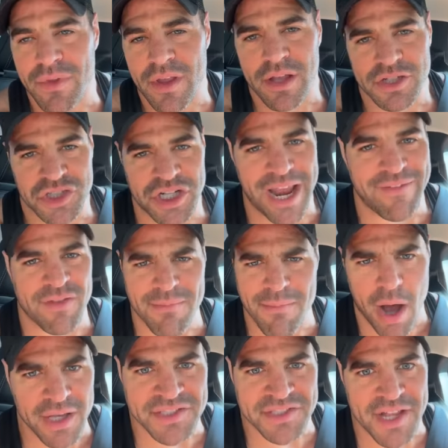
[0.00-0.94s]
shaved the
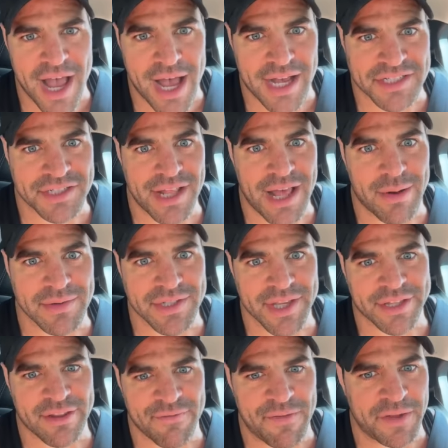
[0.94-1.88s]
mustache. And that was
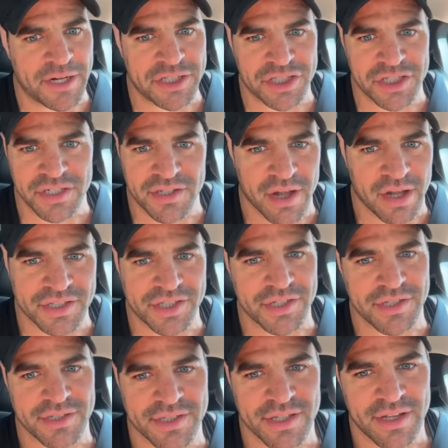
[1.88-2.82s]
like the finishing
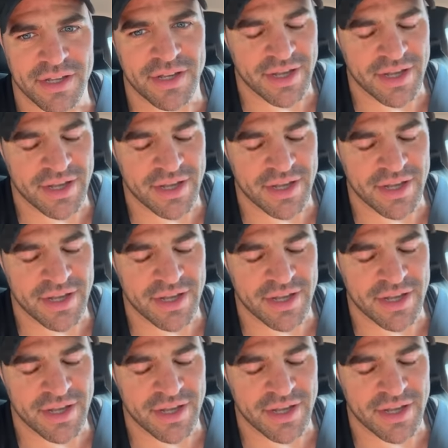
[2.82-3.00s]
touches.